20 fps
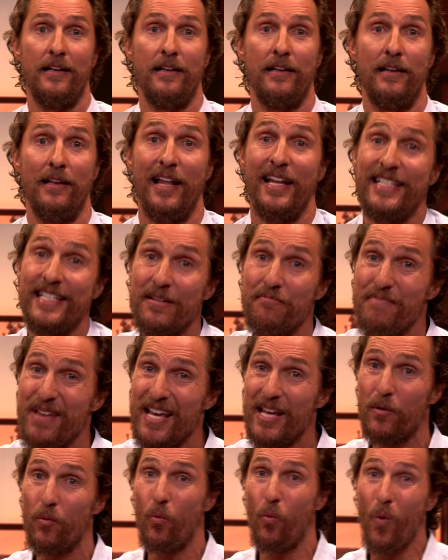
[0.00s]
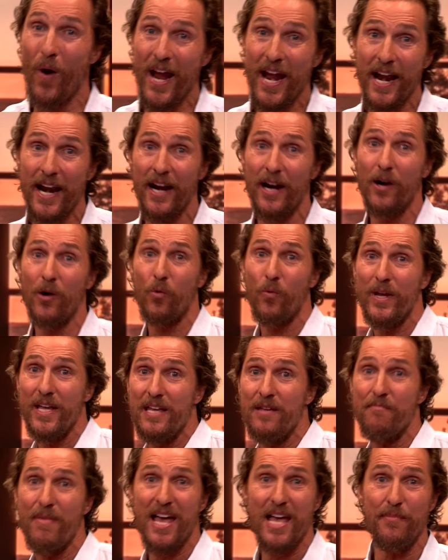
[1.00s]
Let's admit where we
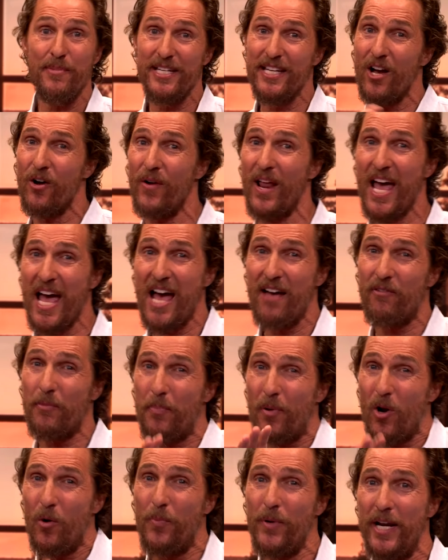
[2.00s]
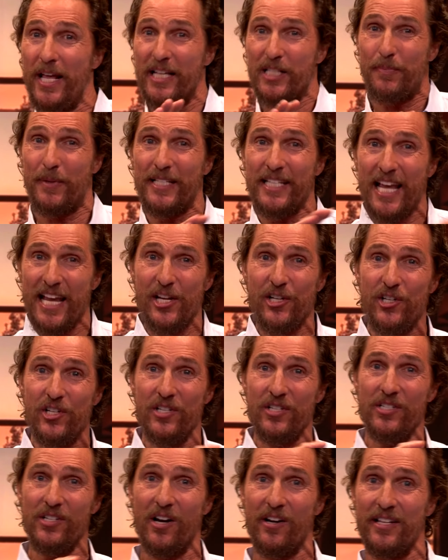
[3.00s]
maybe don't have appropriate
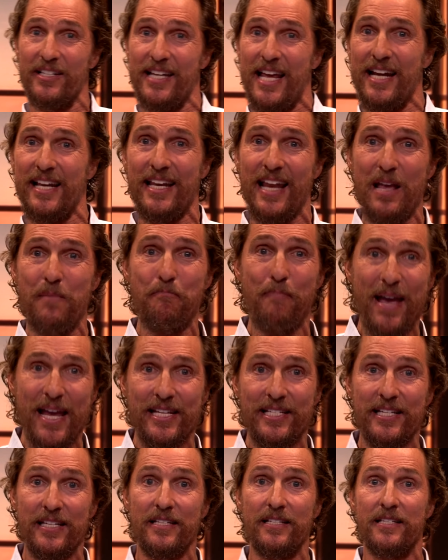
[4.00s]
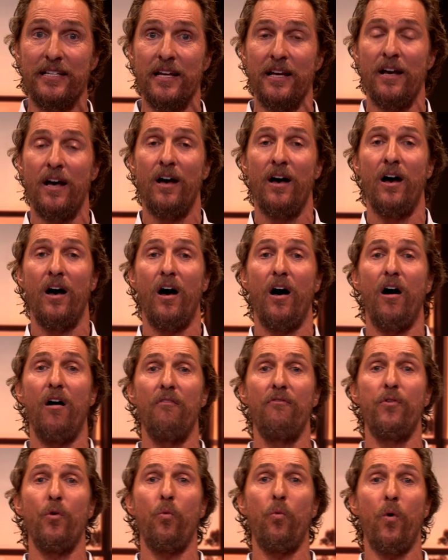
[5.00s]
expectations on a day-to-day basis
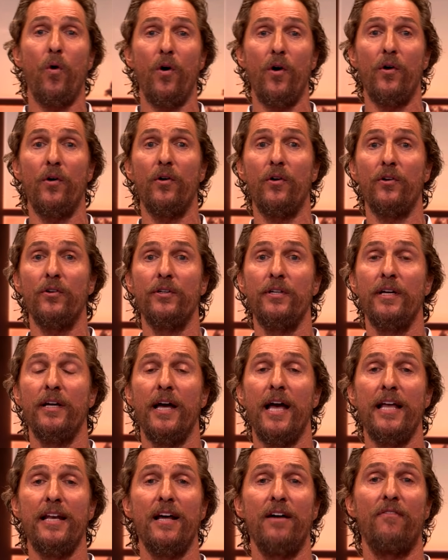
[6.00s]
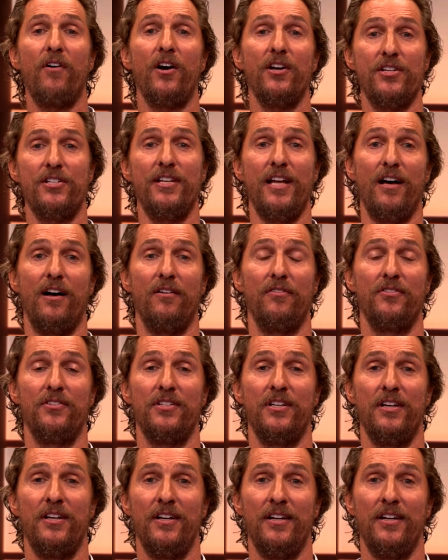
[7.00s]
of the world and of ourselves.